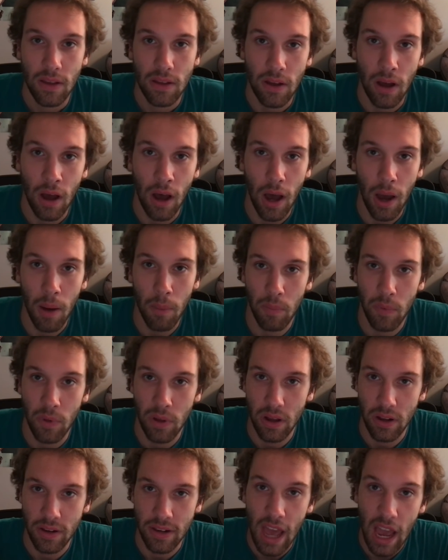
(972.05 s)

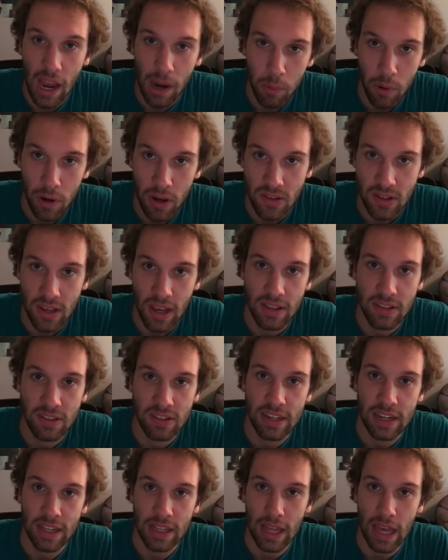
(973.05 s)
the Dak Prescott
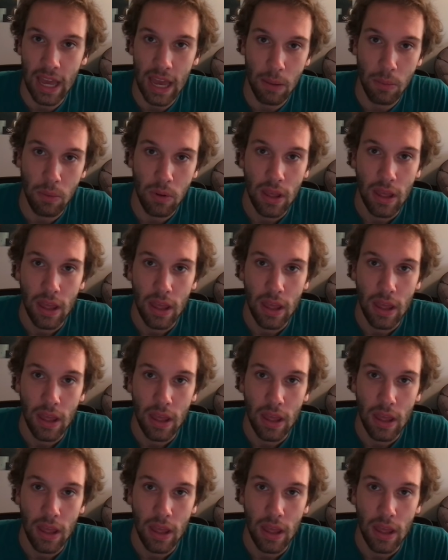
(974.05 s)
CeeDee Lamb.